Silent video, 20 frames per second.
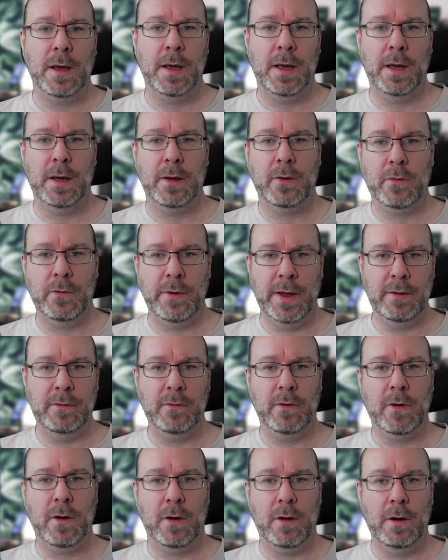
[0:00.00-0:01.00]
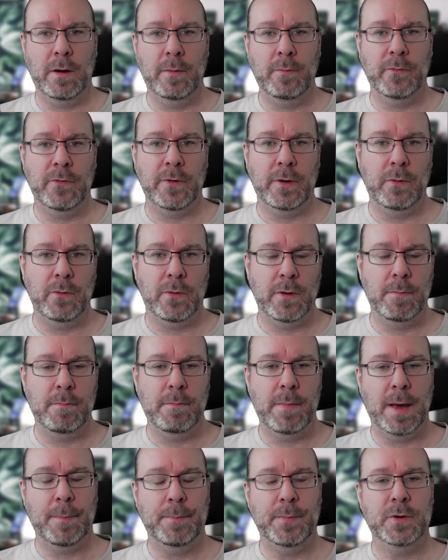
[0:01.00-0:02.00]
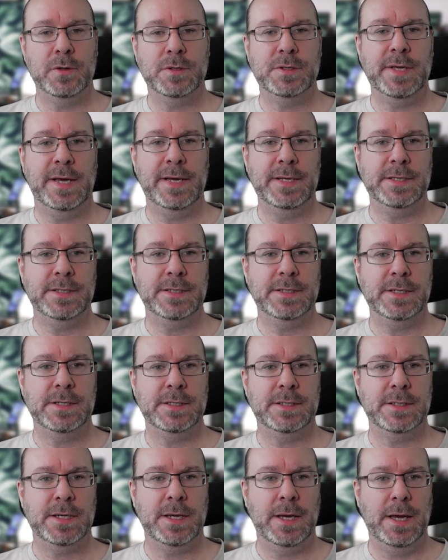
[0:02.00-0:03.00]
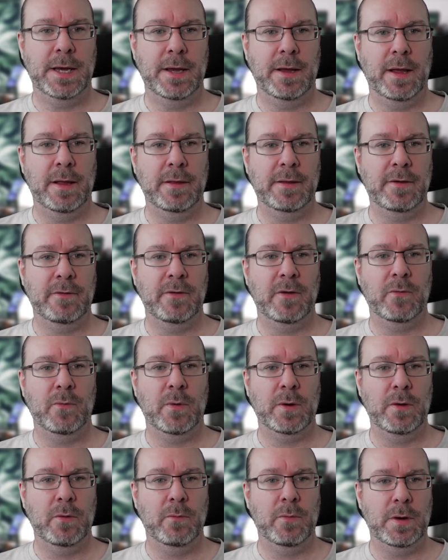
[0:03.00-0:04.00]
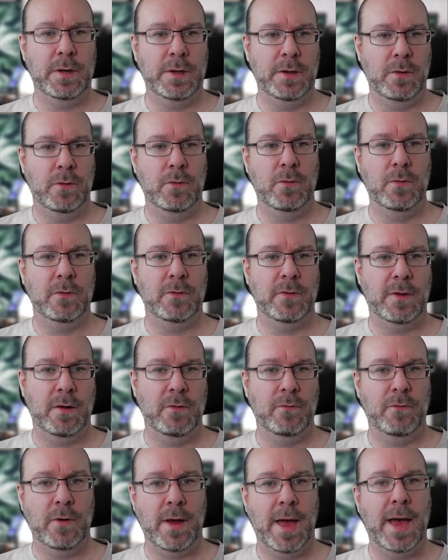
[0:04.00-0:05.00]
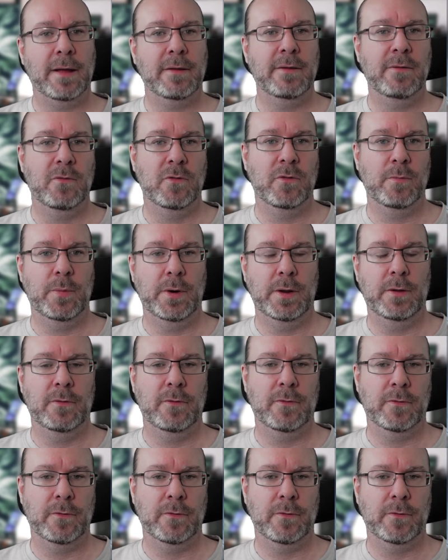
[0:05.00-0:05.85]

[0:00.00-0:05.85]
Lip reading: create your columns and you can map your statuses. And this is what you will use then for active sprints.